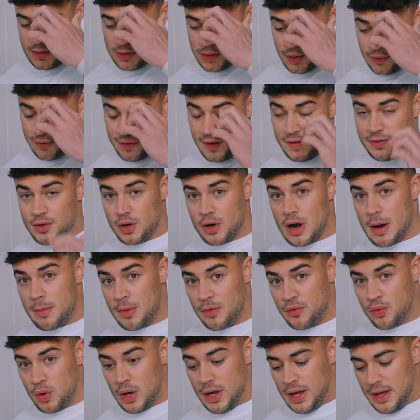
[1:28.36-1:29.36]
So 50 gram
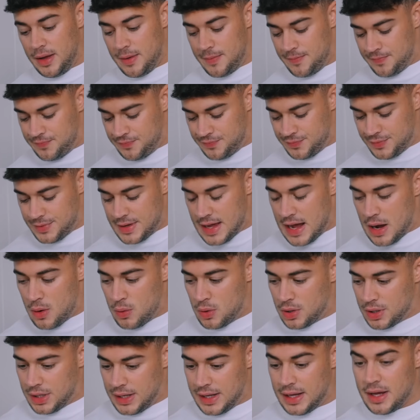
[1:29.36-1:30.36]
of whey. Now
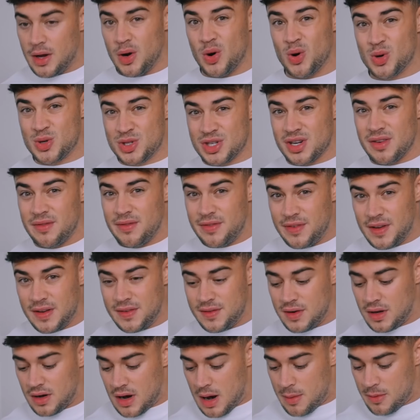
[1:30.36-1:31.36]
we're gonna hit
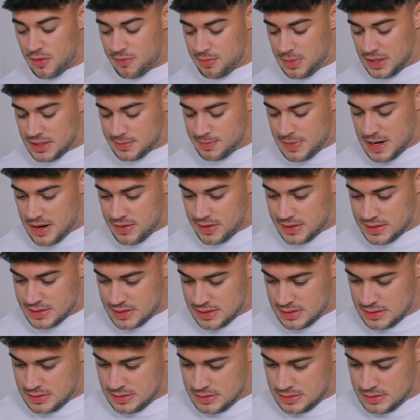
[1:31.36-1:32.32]
150 gram of mixed berries.